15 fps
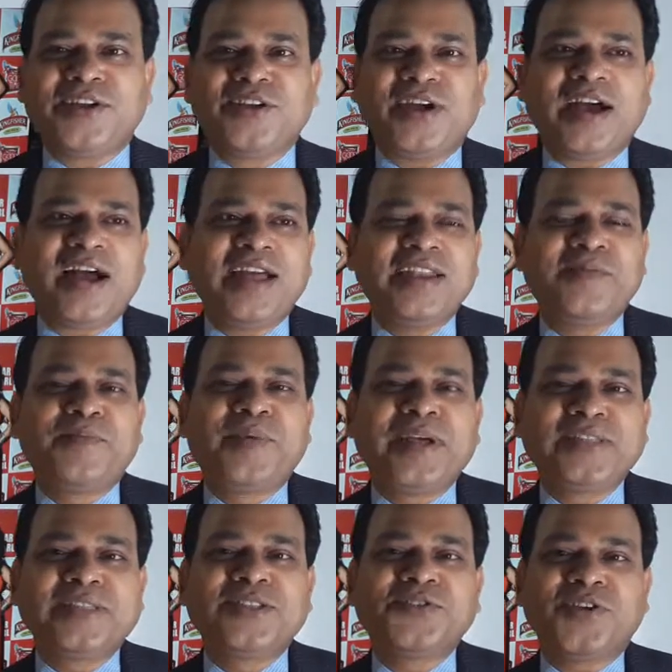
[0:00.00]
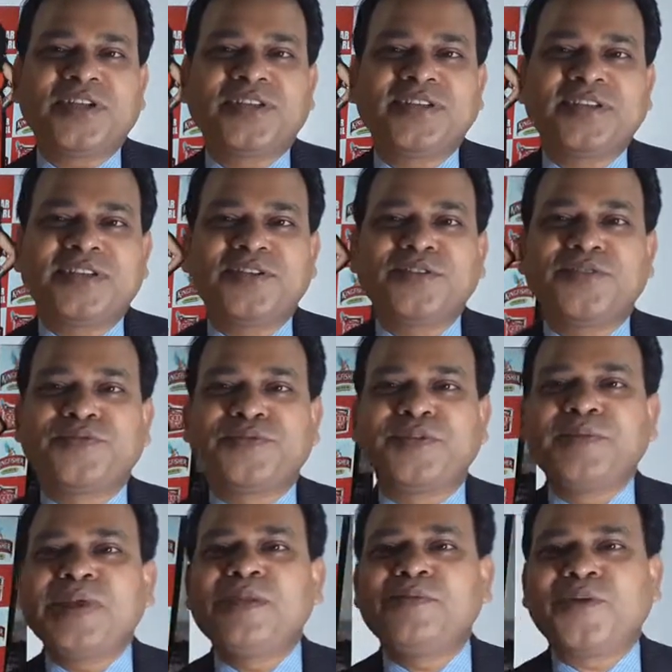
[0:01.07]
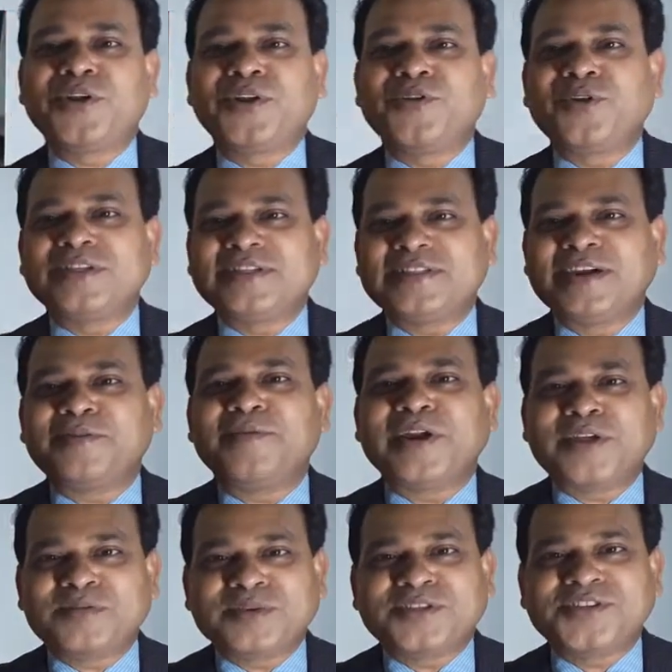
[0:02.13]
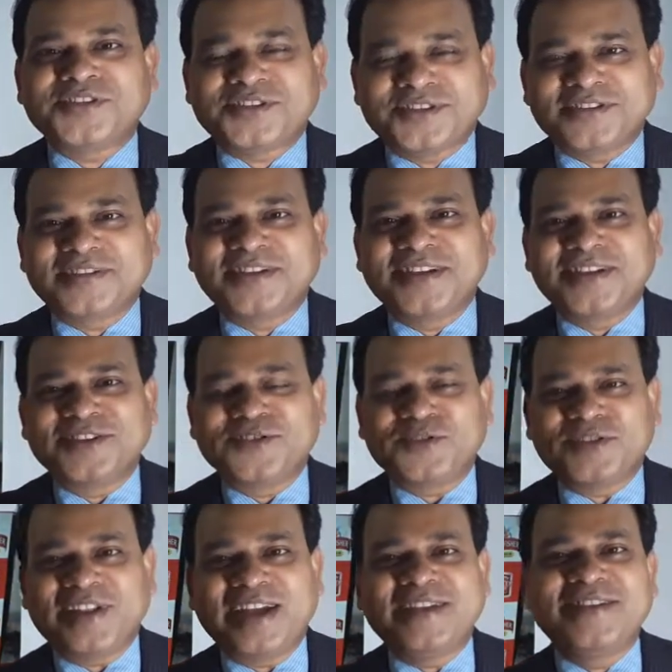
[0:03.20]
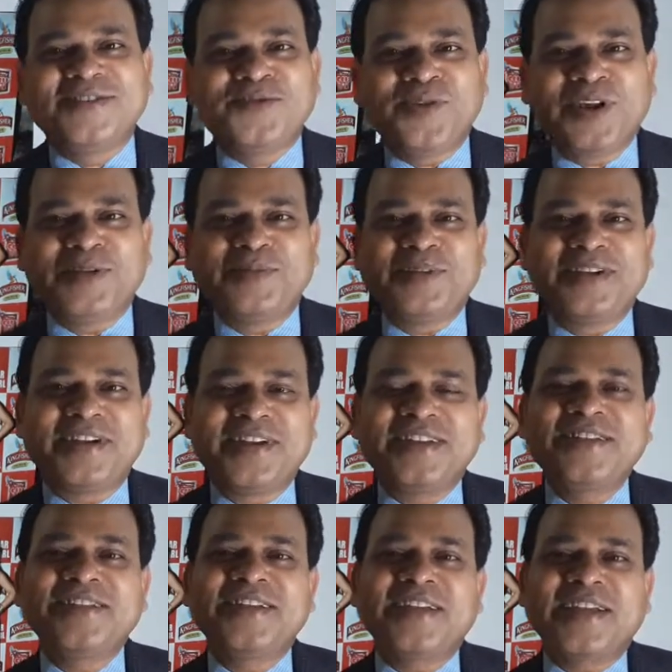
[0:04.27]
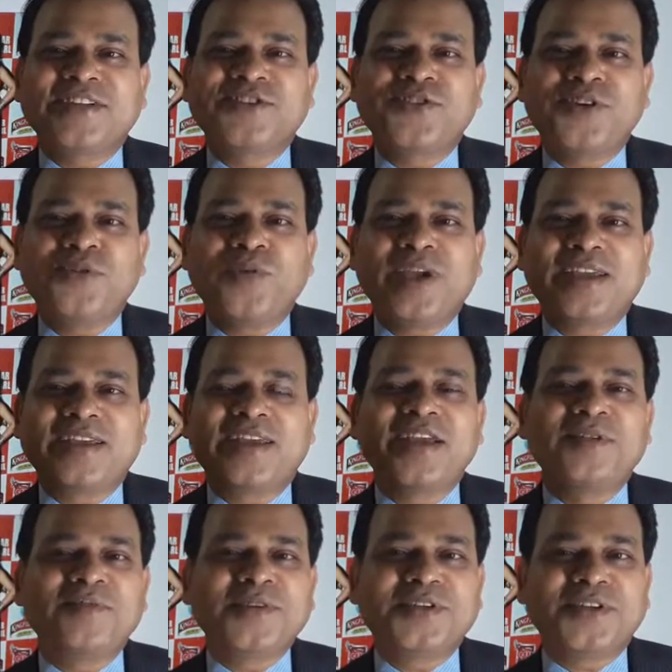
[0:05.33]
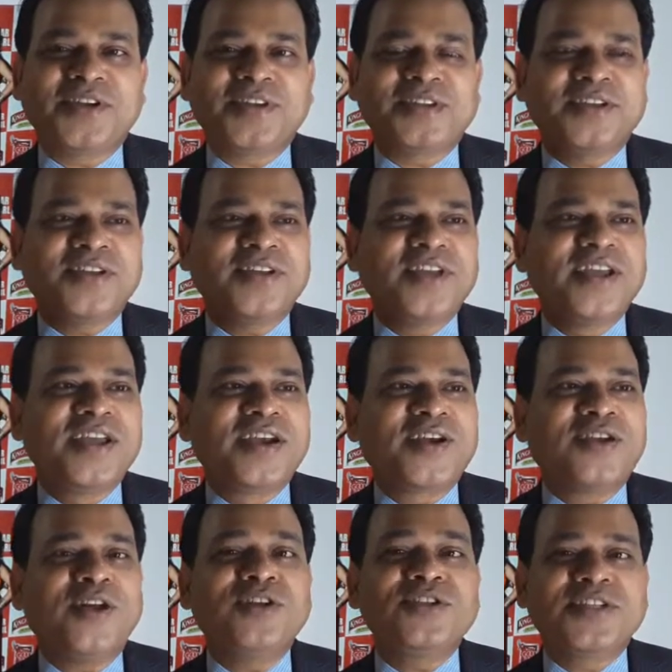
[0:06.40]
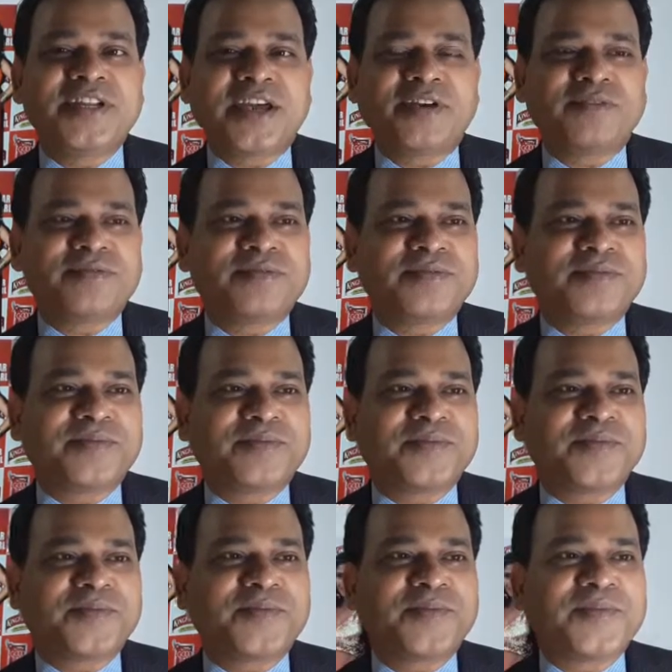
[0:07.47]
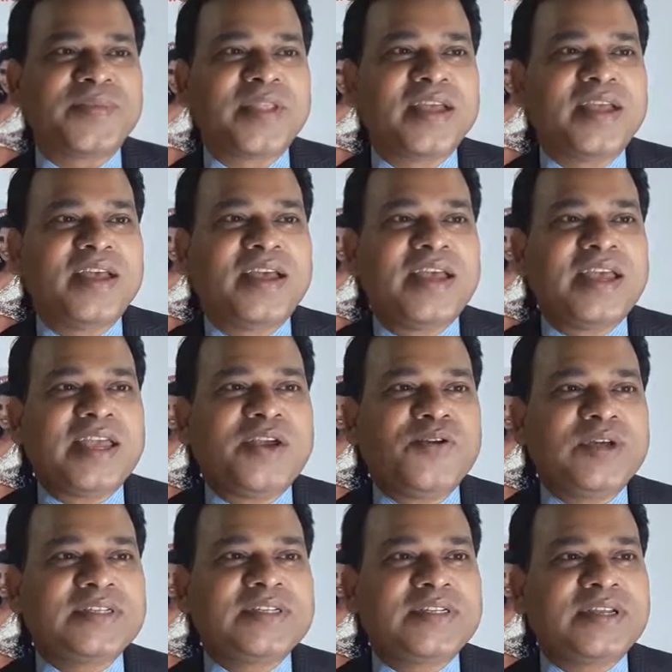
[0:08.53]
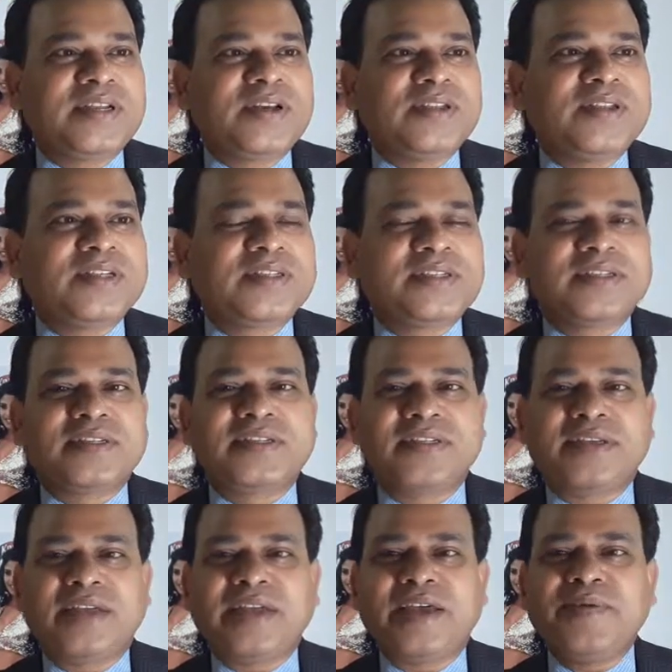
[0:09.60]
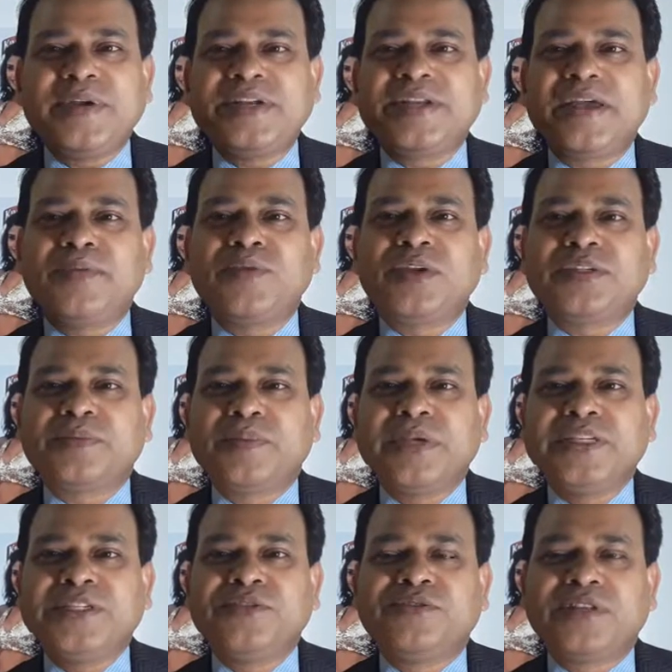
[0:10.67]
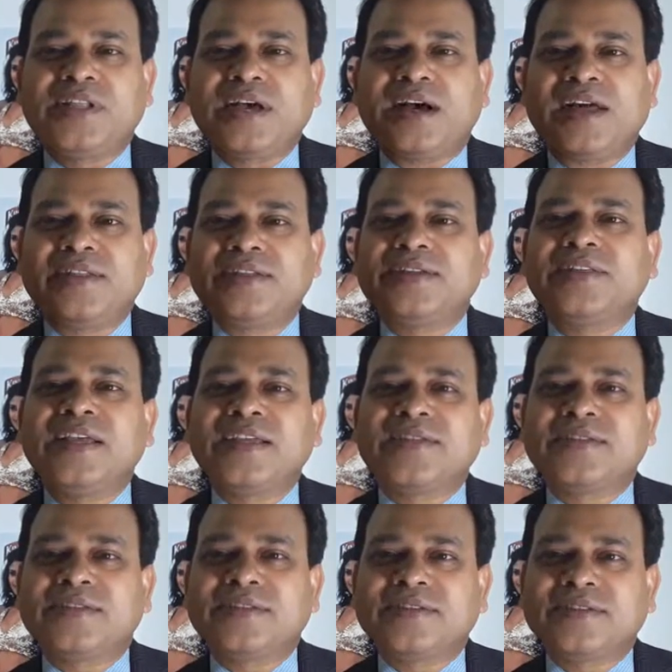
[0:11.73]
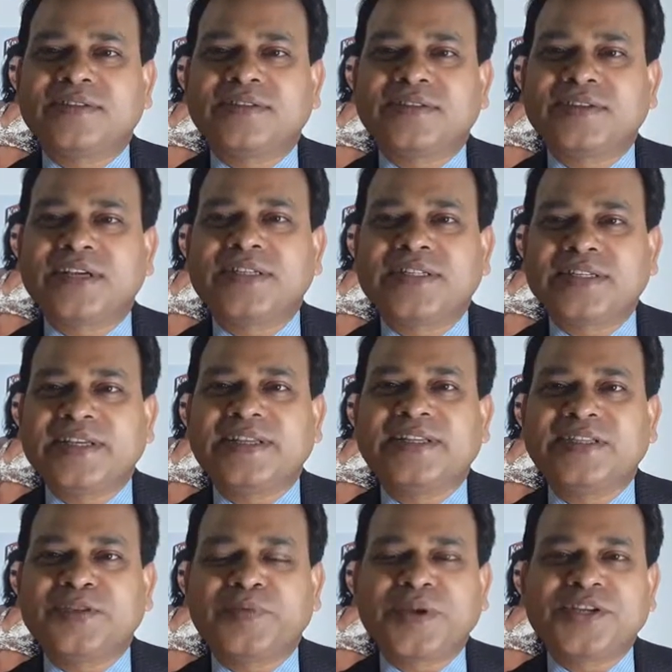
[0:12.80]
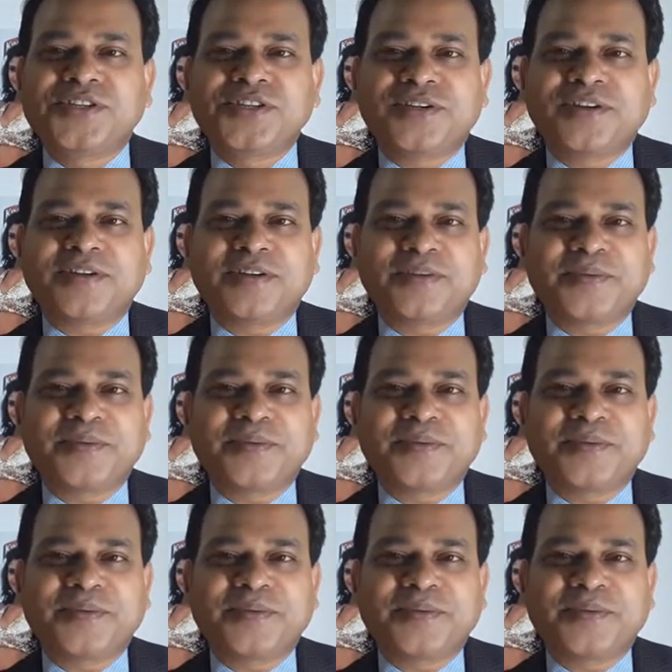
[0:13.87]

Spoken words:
you know, Harley presence was, you know, the female model was there very much. So that is one of the reasons actually why Kingfisher is closed down. He was, you know, this, every time he was busy with the other things, you can see in this picture.